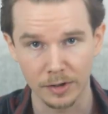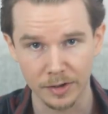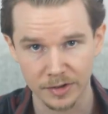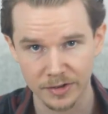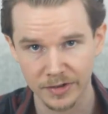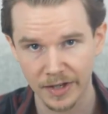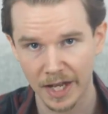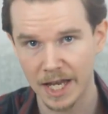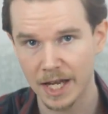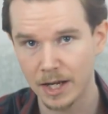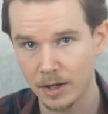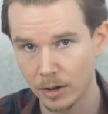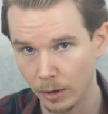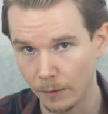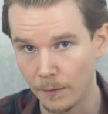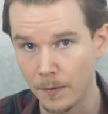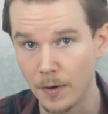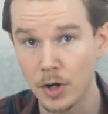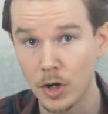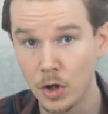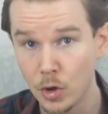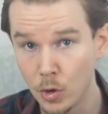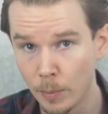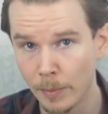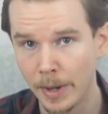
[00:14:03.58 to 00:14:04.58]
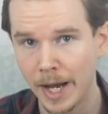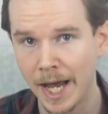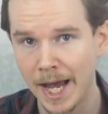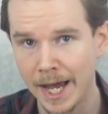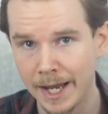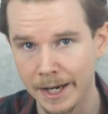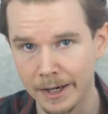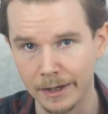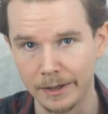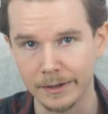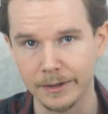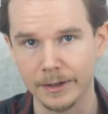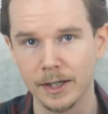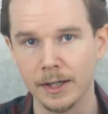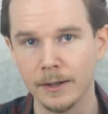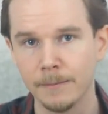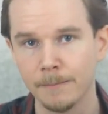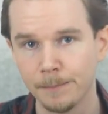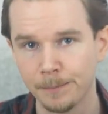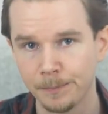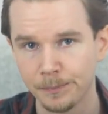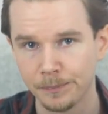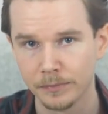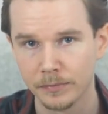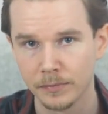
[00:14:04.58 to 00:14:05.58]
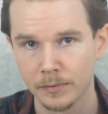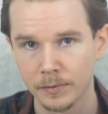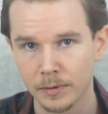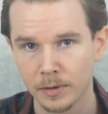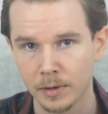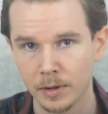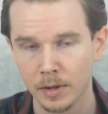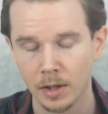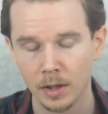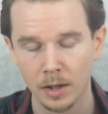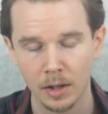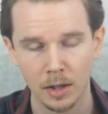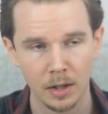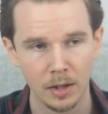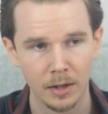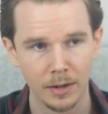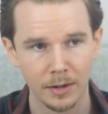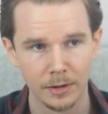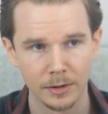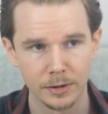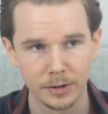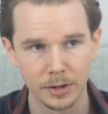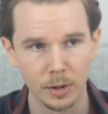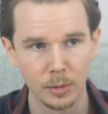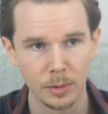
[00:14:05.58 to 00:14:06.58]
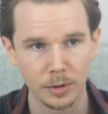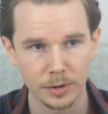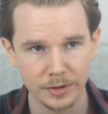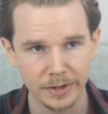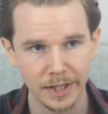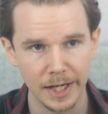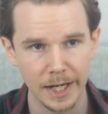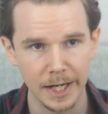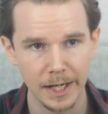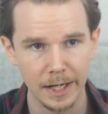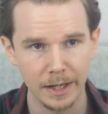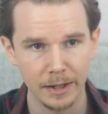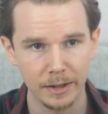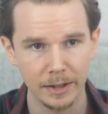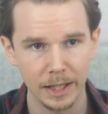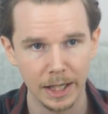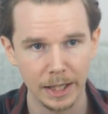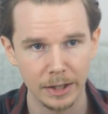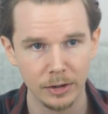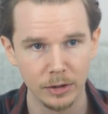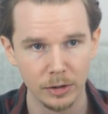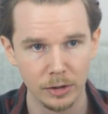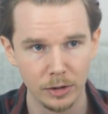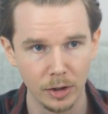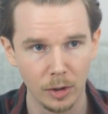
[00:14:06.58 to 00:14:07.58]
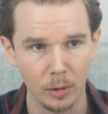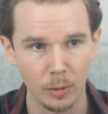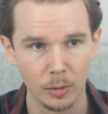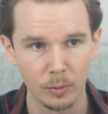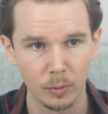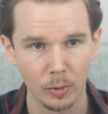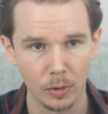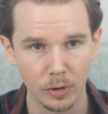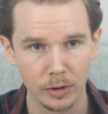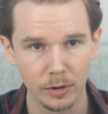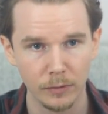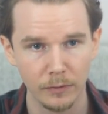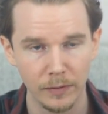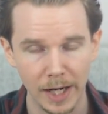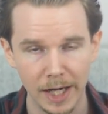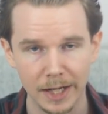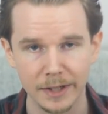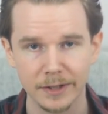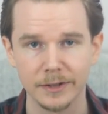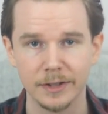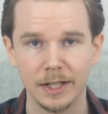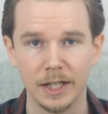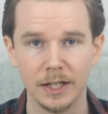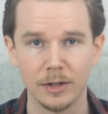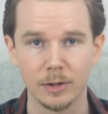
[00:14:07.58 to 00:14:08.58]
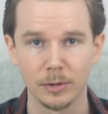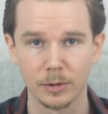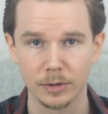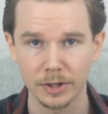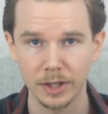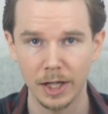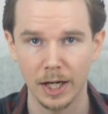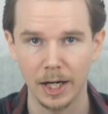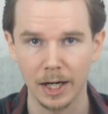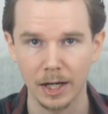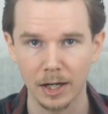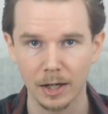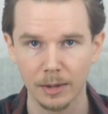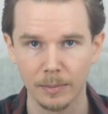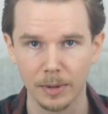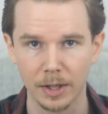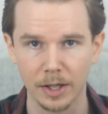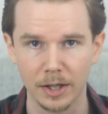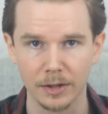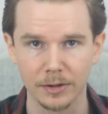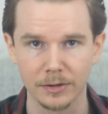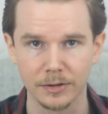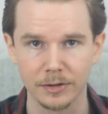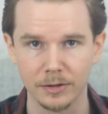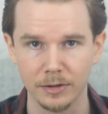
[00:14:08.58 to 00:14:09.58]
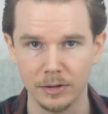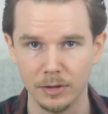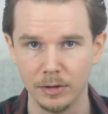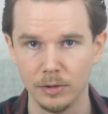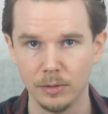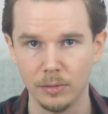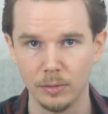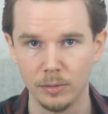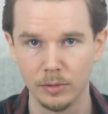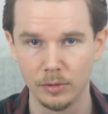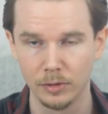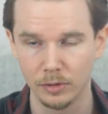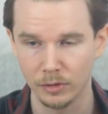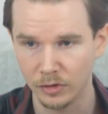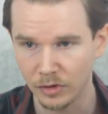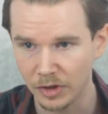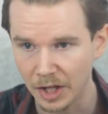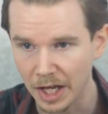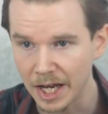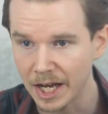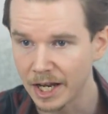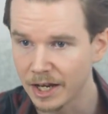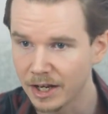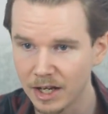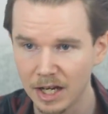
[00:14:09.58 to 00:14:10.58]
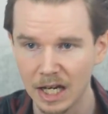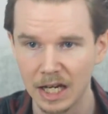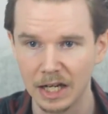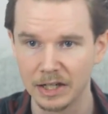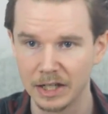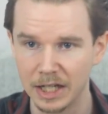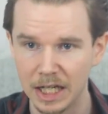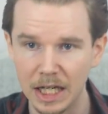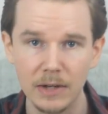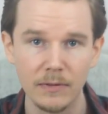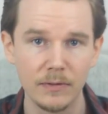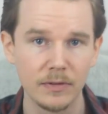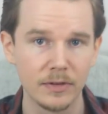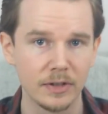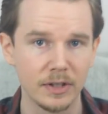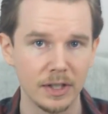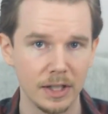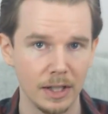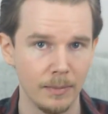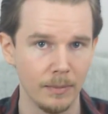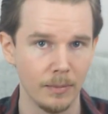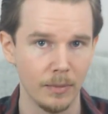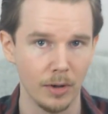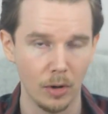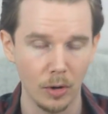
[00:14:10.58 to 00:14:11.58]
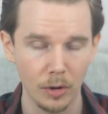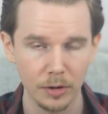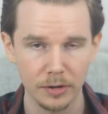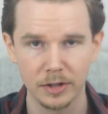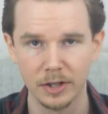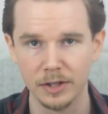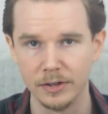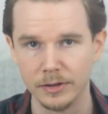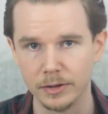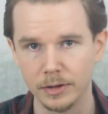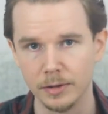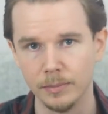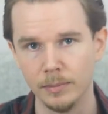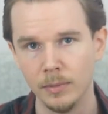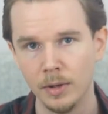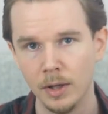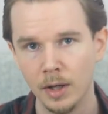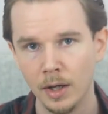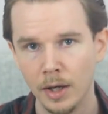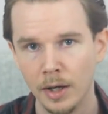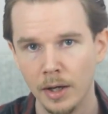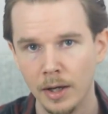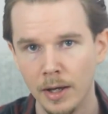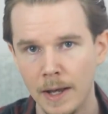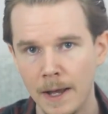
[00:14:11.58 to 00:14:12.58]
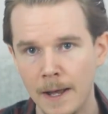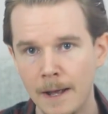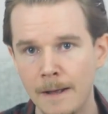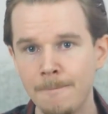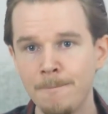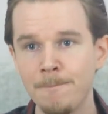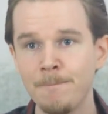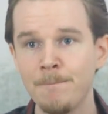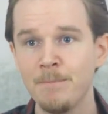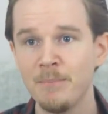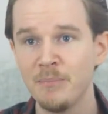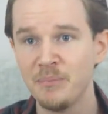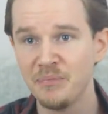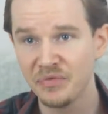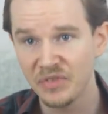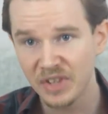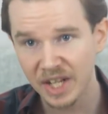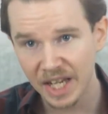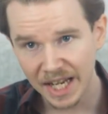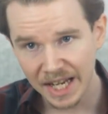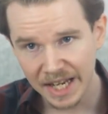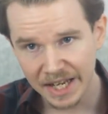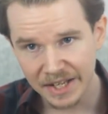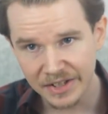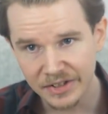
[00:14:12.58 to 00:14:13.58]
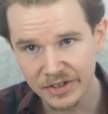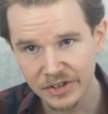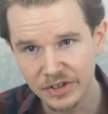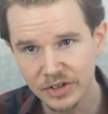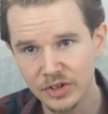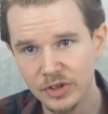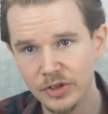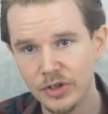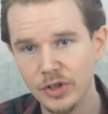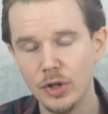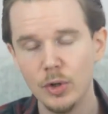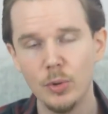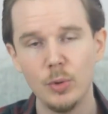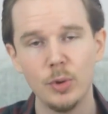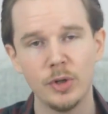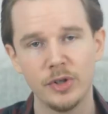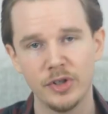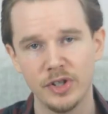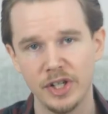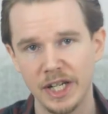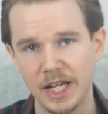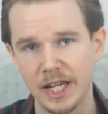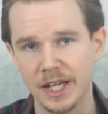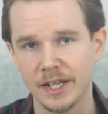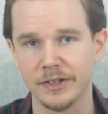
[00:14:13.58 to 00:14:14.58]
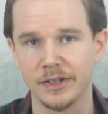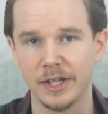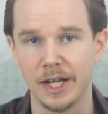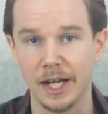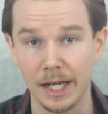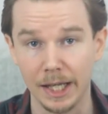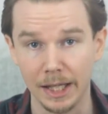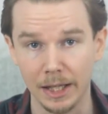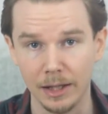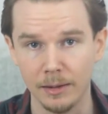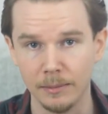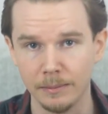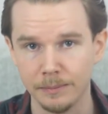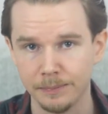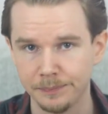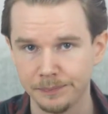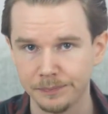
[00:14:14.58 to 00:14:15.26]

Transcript: sake of humanity. So saying that you don't want to vaccinate your child because you think it gives him autism is douchey as hell.